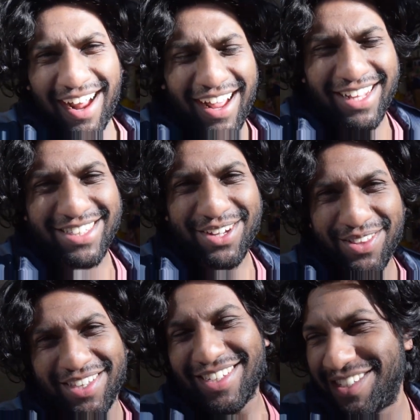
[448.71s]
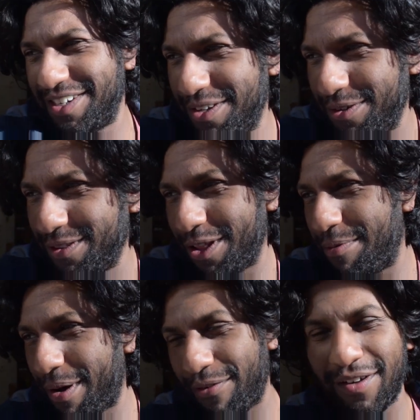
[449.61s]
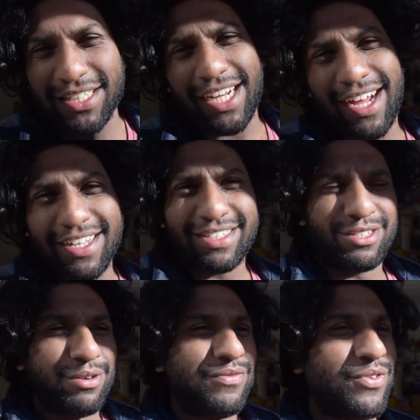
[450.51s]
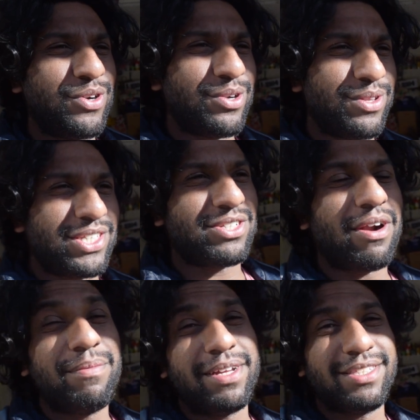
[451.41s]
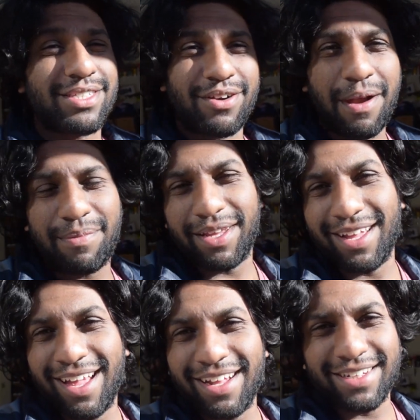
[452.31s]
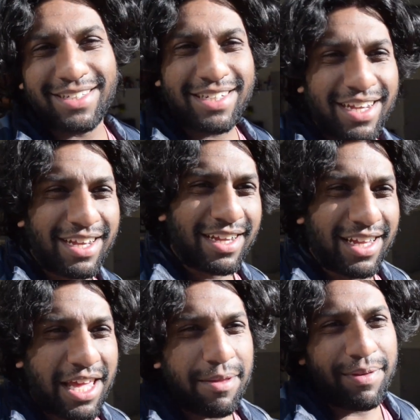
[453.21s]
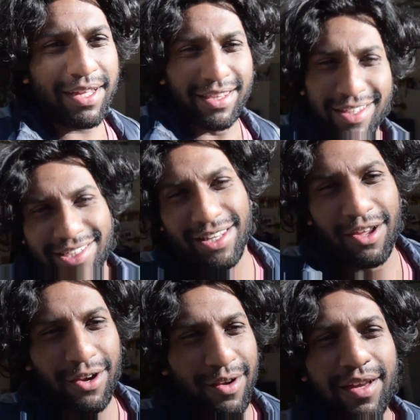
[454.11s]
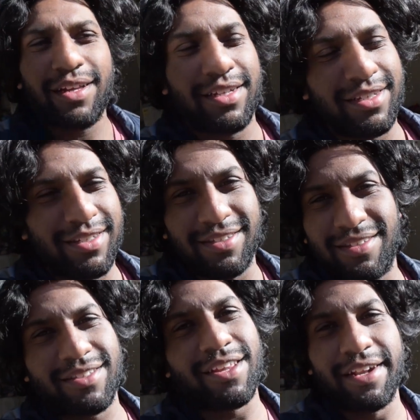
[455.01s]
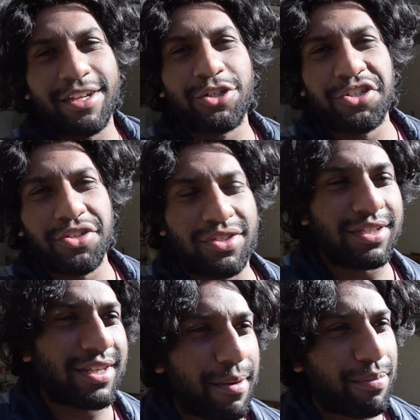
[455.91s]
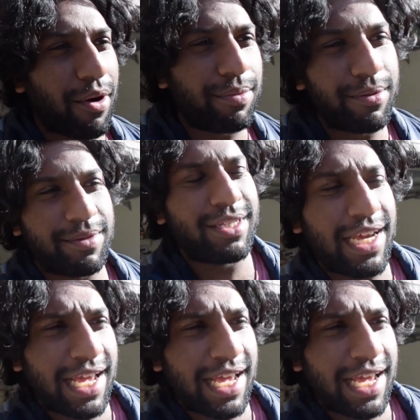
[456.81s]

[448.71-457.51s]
I got these new low profile tyres to avoid all the scrubbing and scraping and keeping it this low is going to introduce the same problems